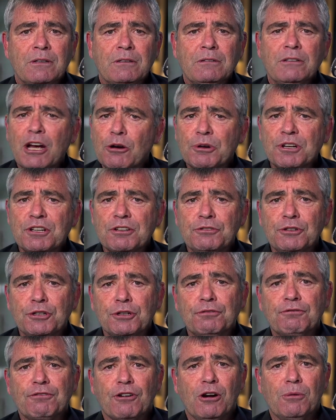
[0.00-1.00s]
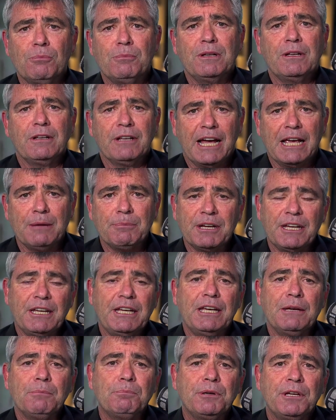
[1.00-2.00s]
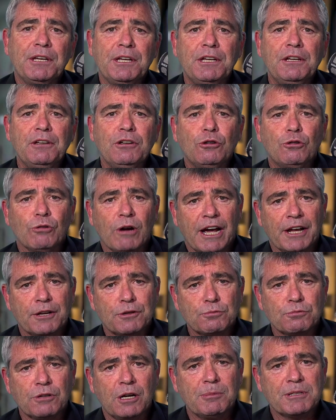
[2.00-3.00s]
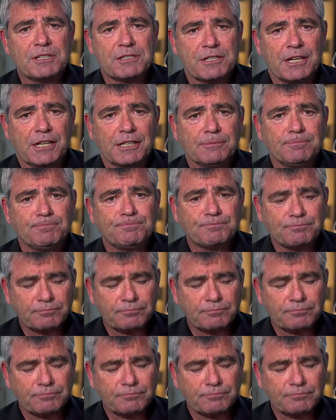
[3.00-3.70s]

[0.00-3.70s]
No interview from Labour MP Grant Robertson.